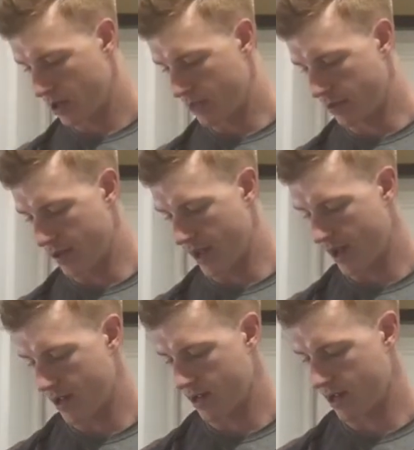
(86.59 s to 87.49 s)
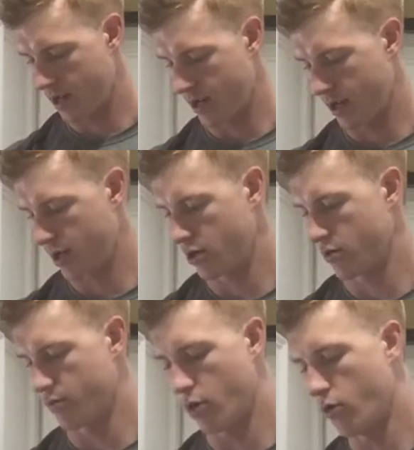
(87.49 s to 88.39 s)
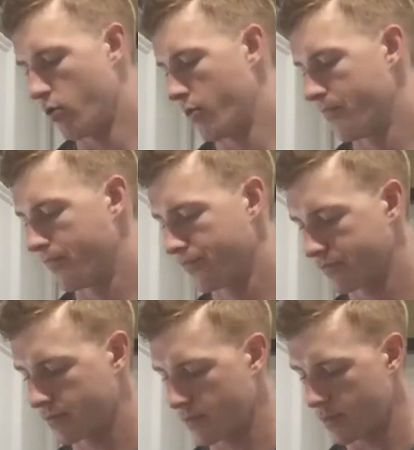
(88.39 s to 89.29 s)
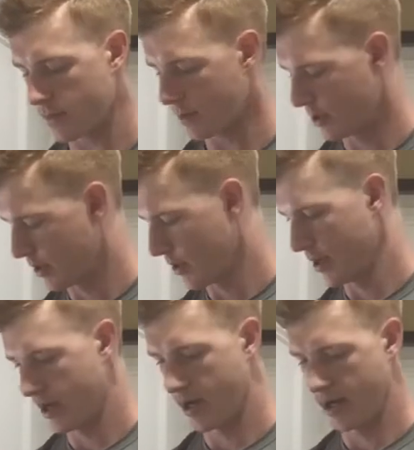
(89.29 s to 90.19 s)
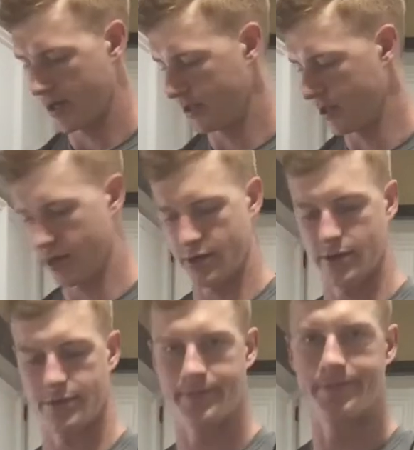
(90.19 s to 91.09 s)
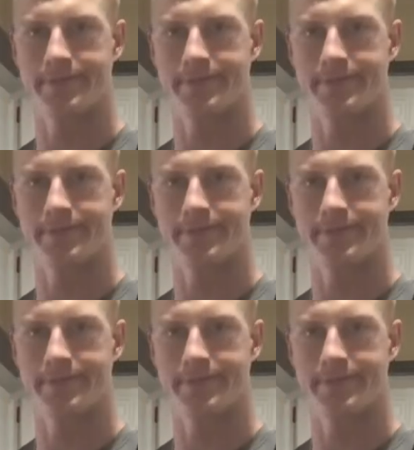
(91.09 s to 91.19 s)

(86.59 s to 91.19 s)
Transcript: You put that in your bowl, and so